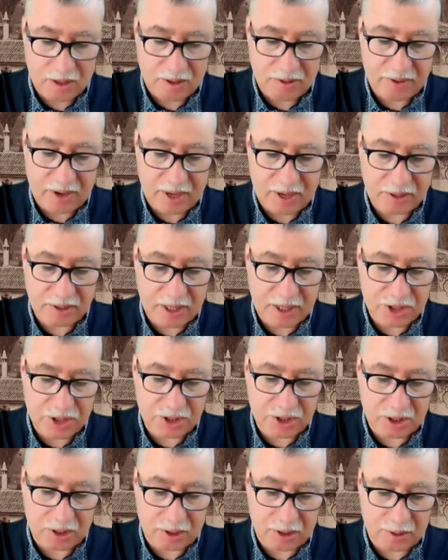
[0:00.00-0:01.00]
While
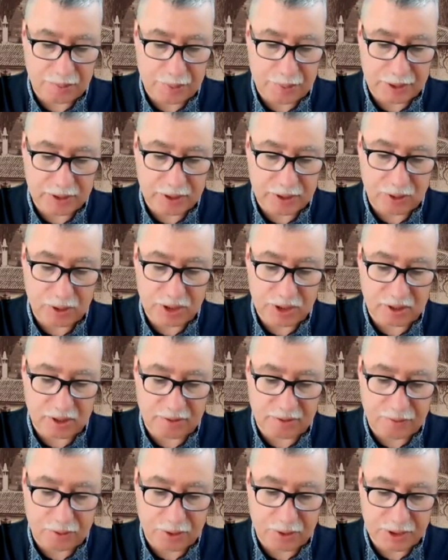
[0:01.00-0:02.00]
national
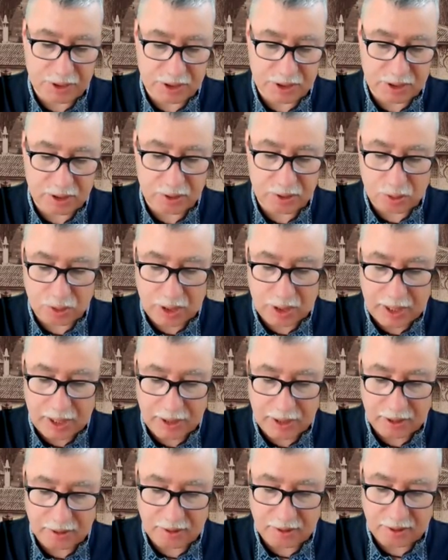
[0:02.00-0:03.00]
patriotic forces in
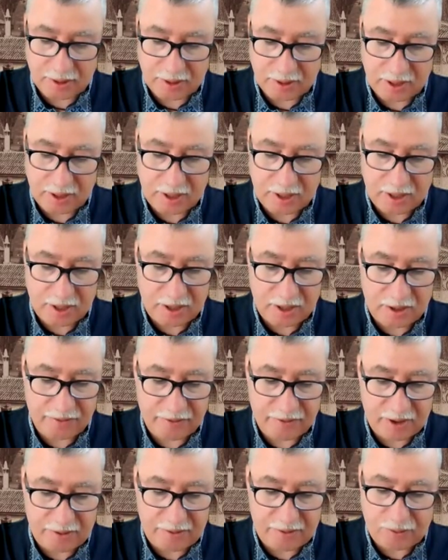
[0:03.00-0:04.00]
Ukraine
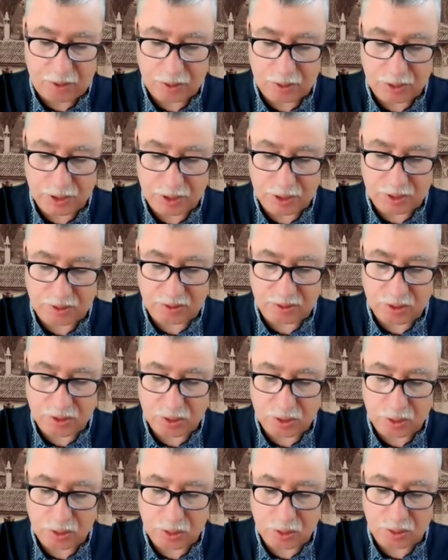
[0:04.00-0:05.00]
were focused
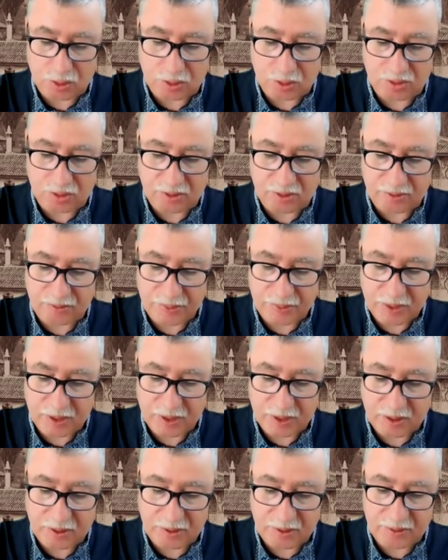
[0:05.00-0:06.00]
on
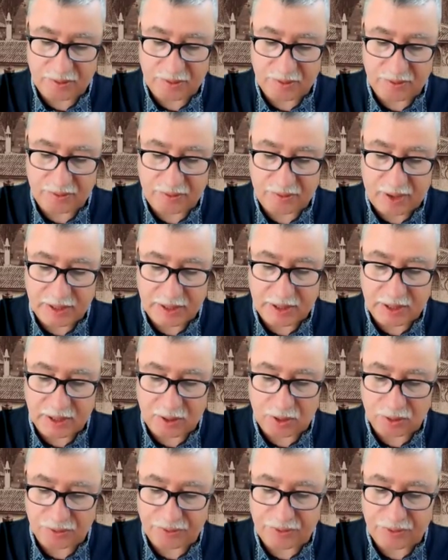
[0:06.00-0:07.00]

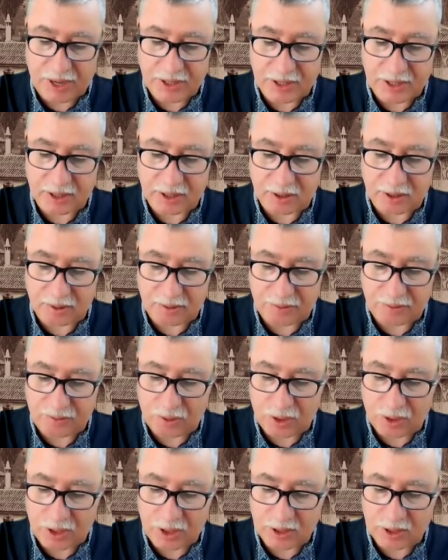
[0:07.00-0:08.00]
fighting
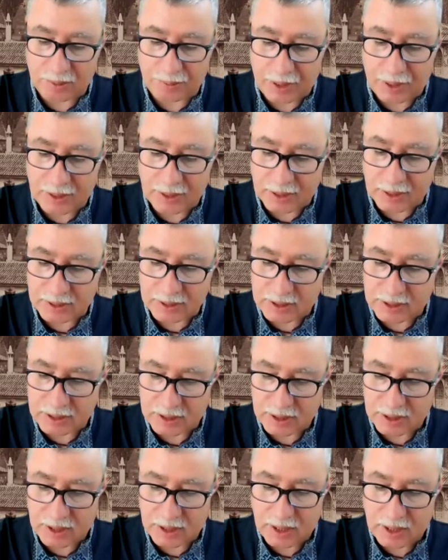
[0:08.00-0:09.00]
for independence,